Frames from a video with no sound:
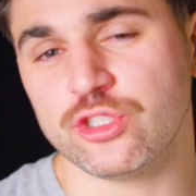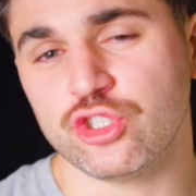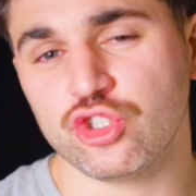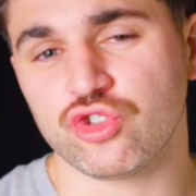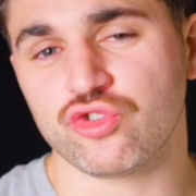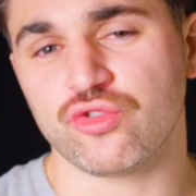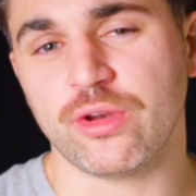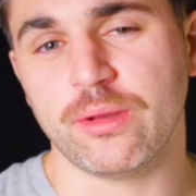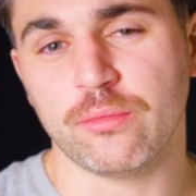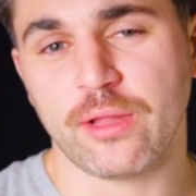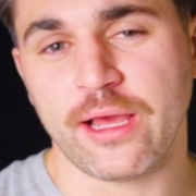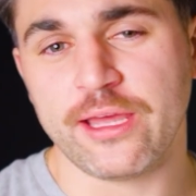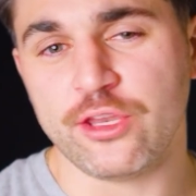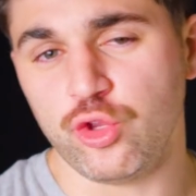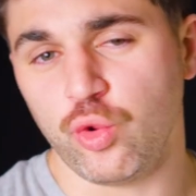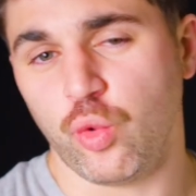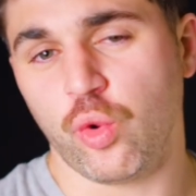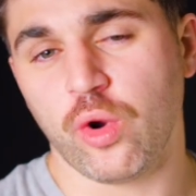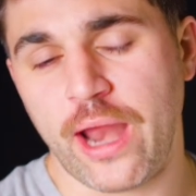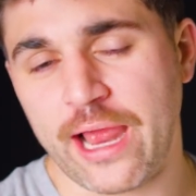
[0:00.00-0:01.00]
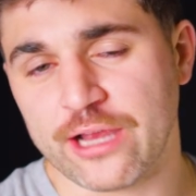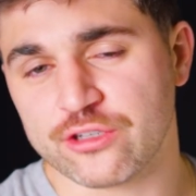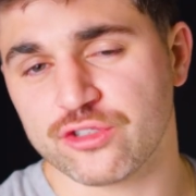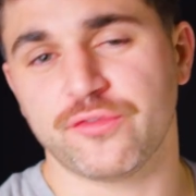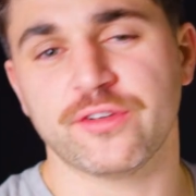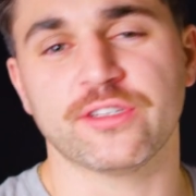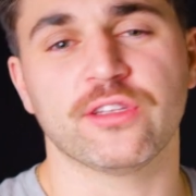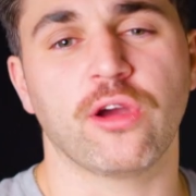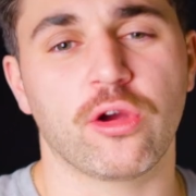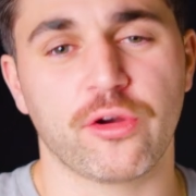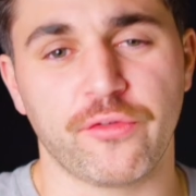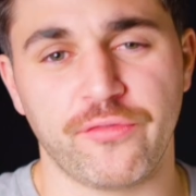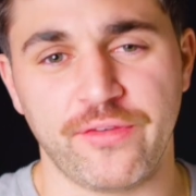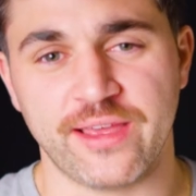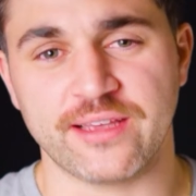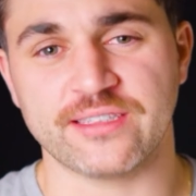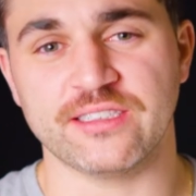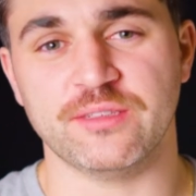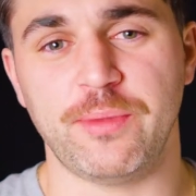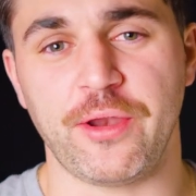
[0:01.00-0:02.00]
streamline your astrophotography
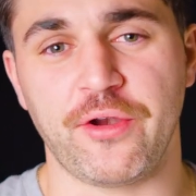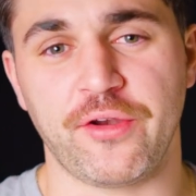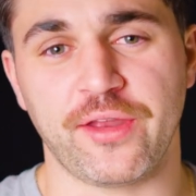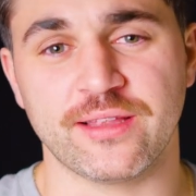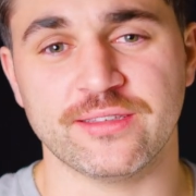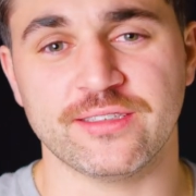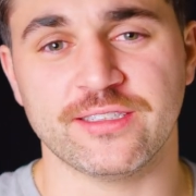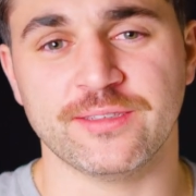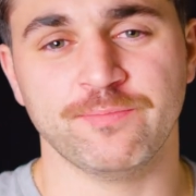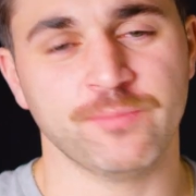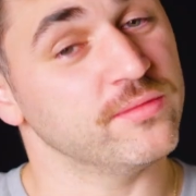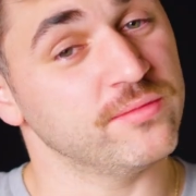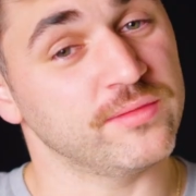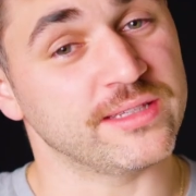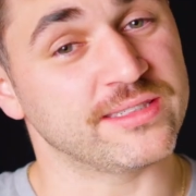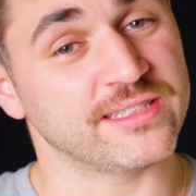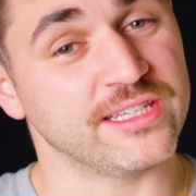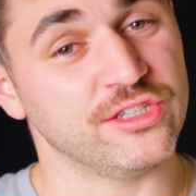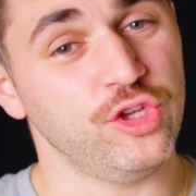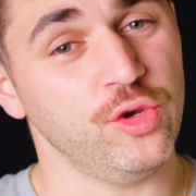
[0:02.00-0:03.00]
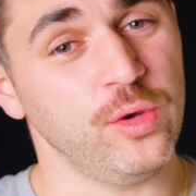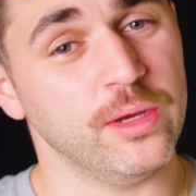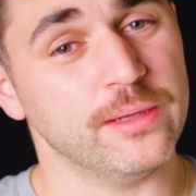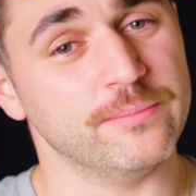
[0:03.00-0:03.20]
experience. Let's get to